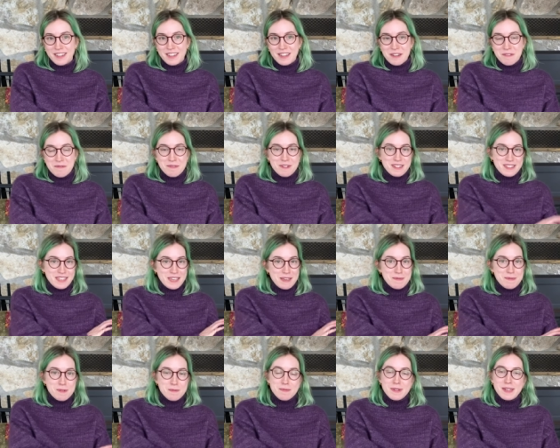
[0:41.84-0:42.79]
but it's
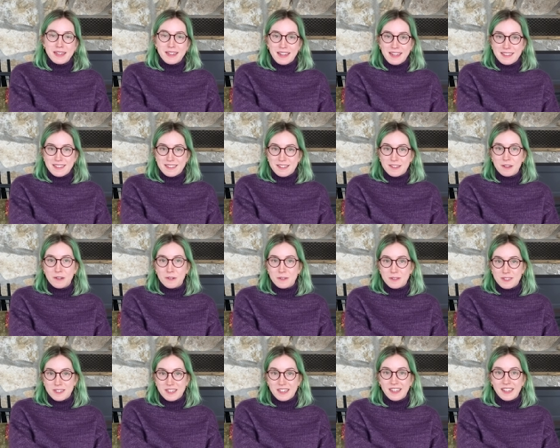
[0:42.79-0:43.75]
keeping me nice and
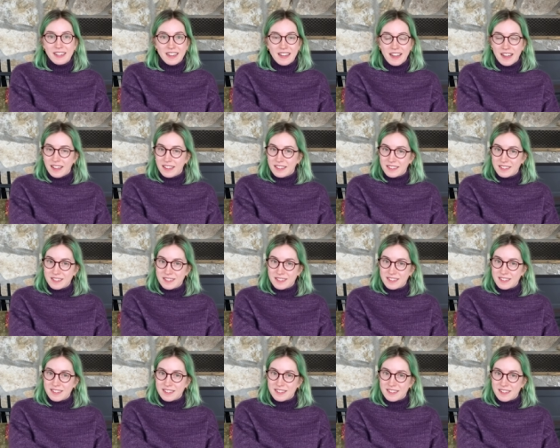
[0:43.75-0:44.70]
toasty
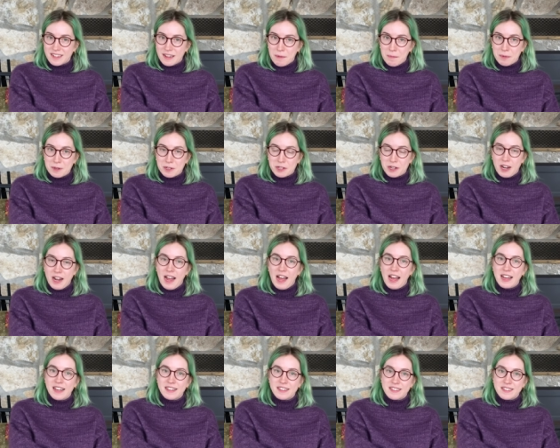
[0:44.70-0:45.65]
as the temperature
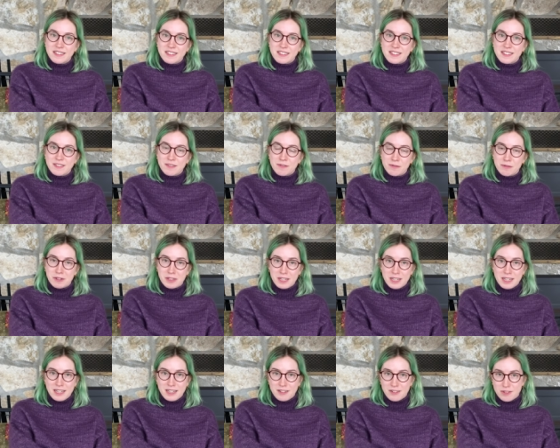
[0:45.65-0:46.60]
has
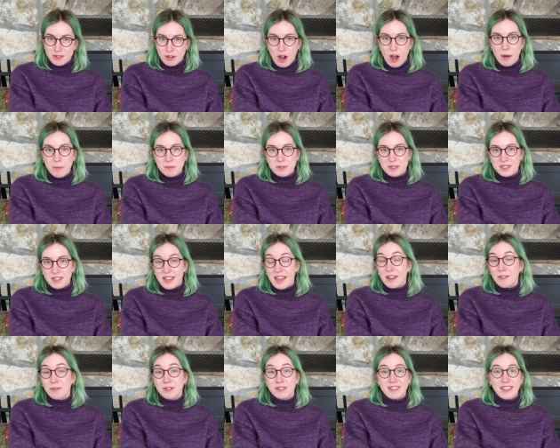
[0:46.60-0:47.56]
really dropped. And
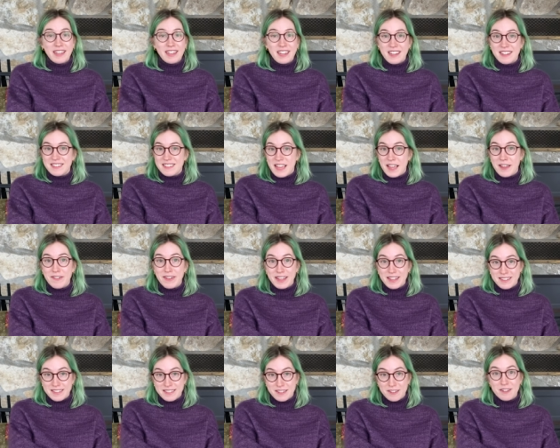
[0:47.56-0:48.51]
with daylight
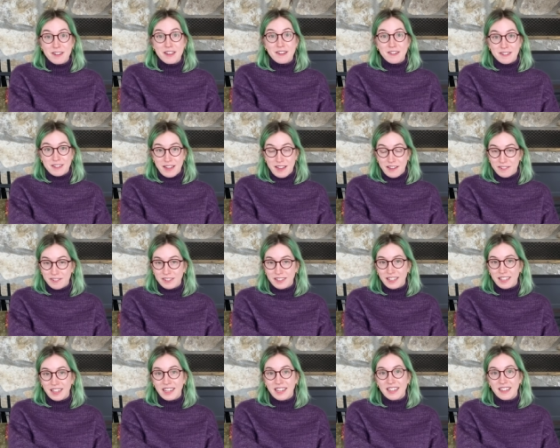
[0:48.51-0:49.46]
savings, it
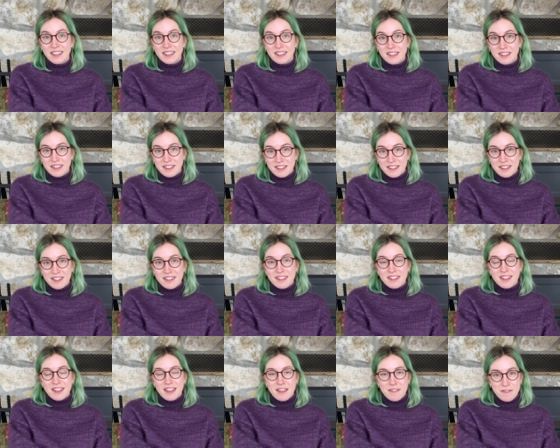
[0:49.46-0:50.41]
definitely,
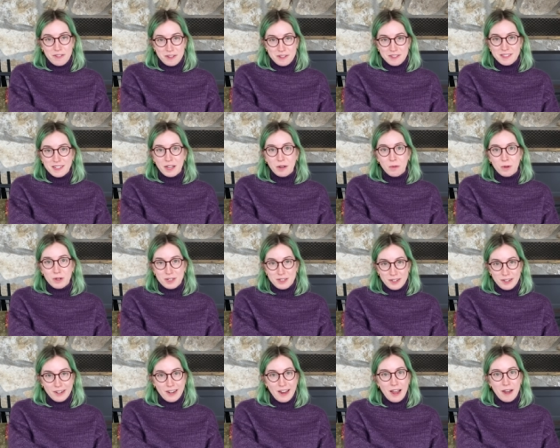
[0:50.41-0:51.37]
it feels like
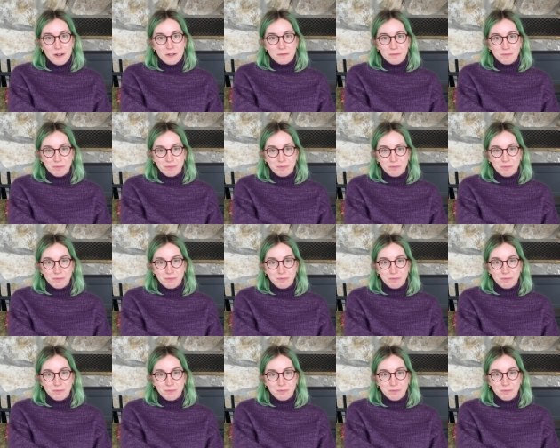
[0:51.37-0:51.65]
winter now.